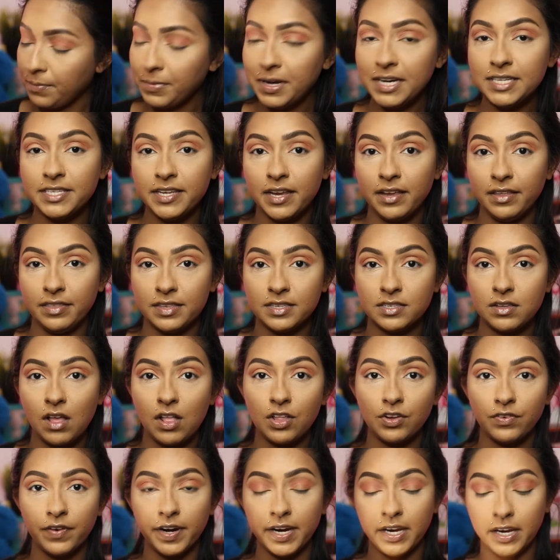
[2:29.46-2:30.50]
I'm going to take this
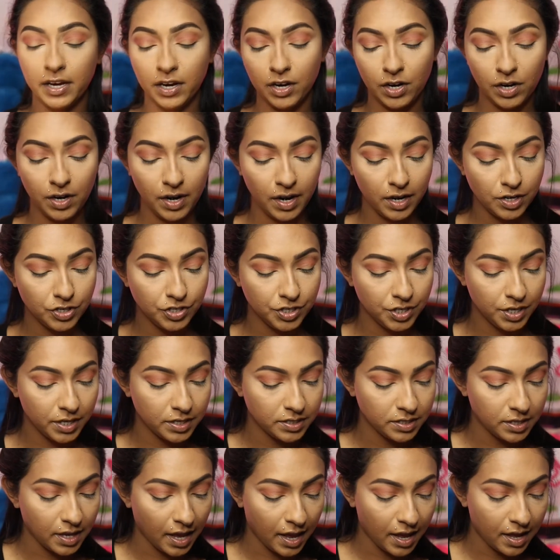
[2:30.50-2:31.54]
color right here and
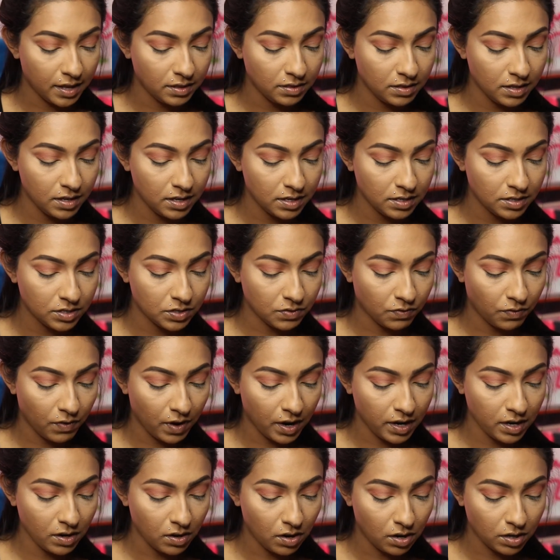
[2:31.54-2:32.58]
just add this
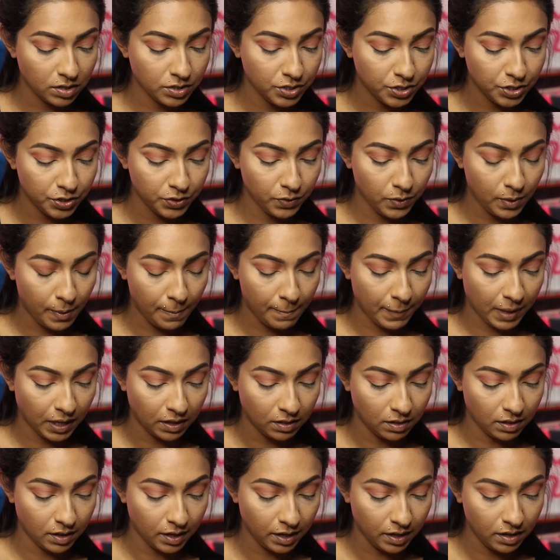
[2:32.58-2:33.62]
right onto my
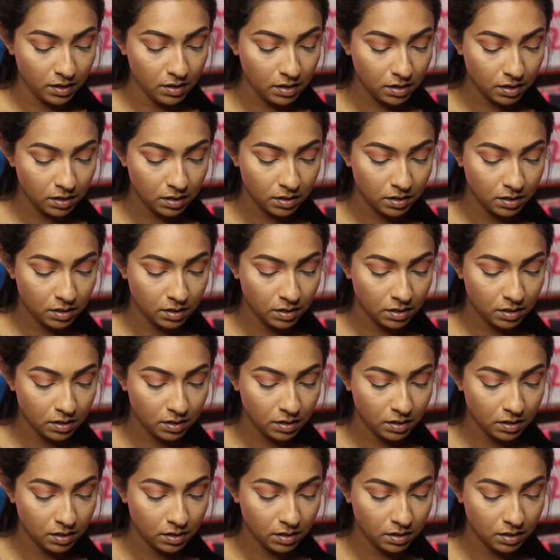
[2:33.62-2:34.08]
lid.